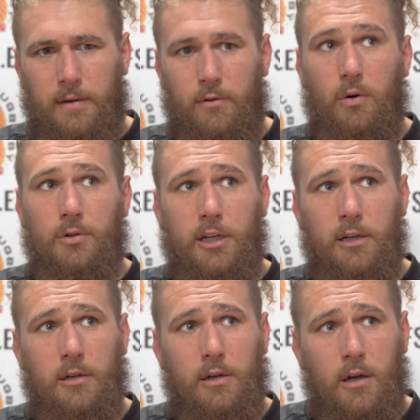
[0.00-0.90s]
They've caught us
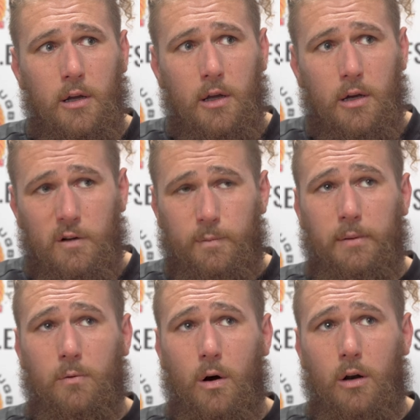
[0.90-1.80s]
here. We've
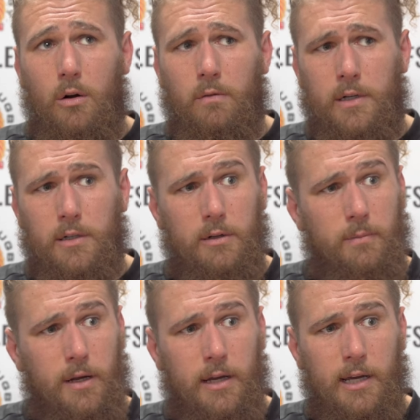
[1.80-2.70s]
played them quite a lot recently.
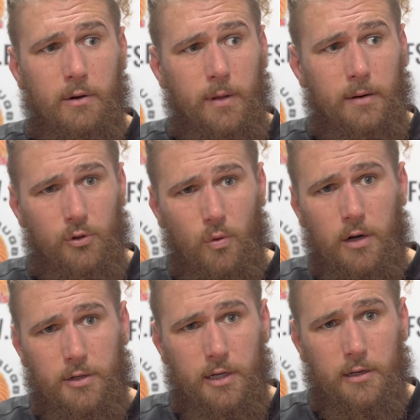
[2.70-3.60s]
We played them
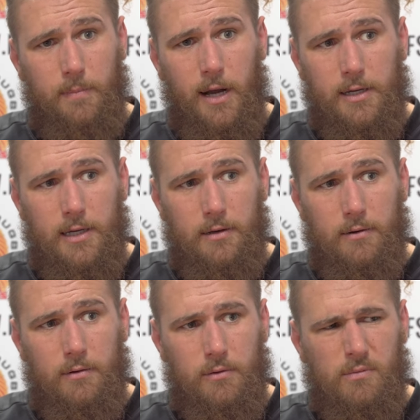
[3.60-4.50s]
twice here back
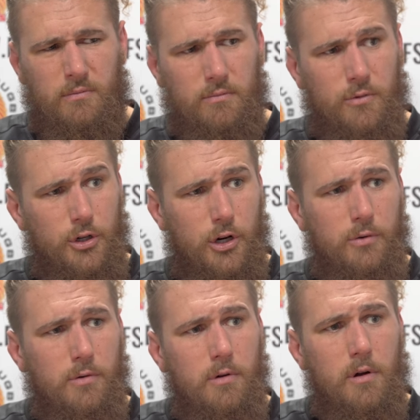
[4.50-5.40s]
in
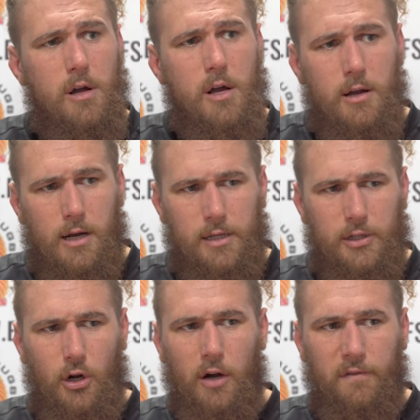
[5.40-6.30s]
June, and they
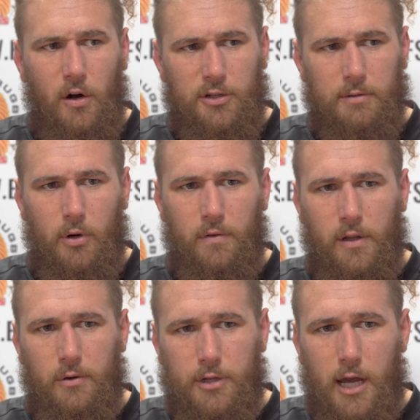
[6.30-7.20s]
started fast in both of
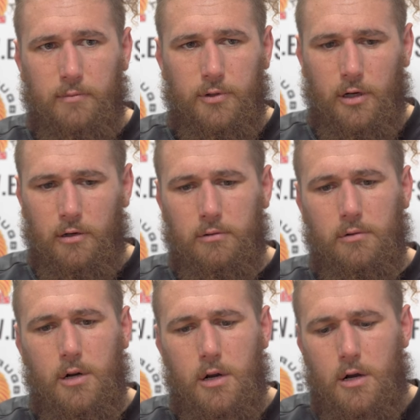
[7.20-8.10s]
those games. So
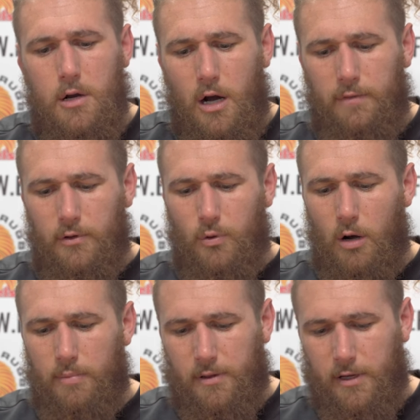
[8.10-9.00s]
I think it was
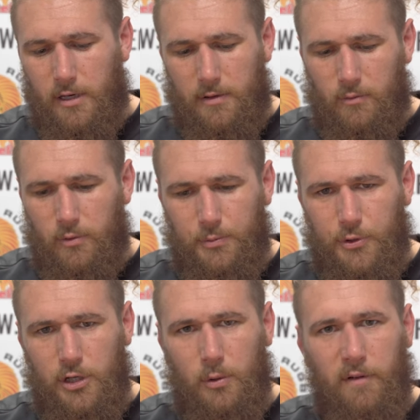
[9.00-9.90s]
quite a big thing, and I think we
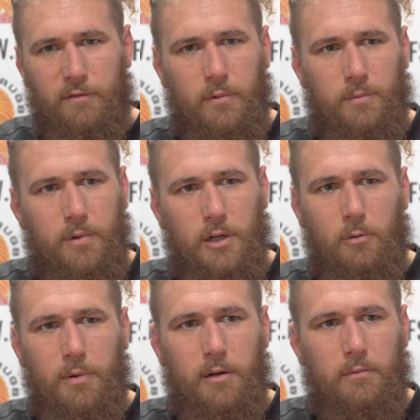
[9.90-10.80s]
took it away from them a
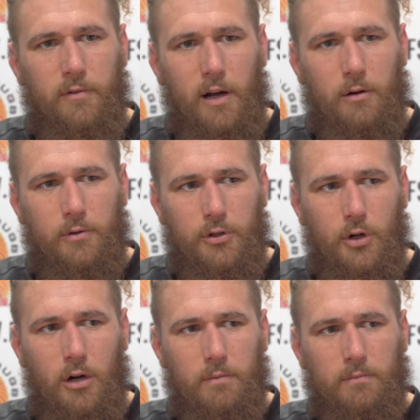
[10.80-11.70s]
little bit about the
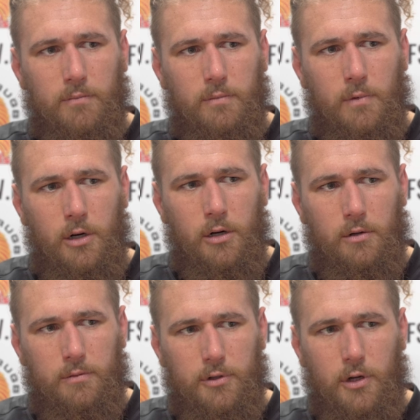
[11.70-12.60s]

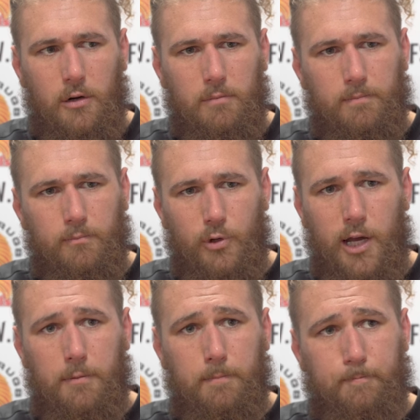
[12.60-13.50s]
start we
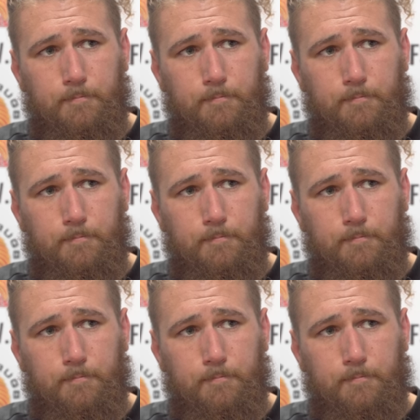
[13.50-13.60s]
had.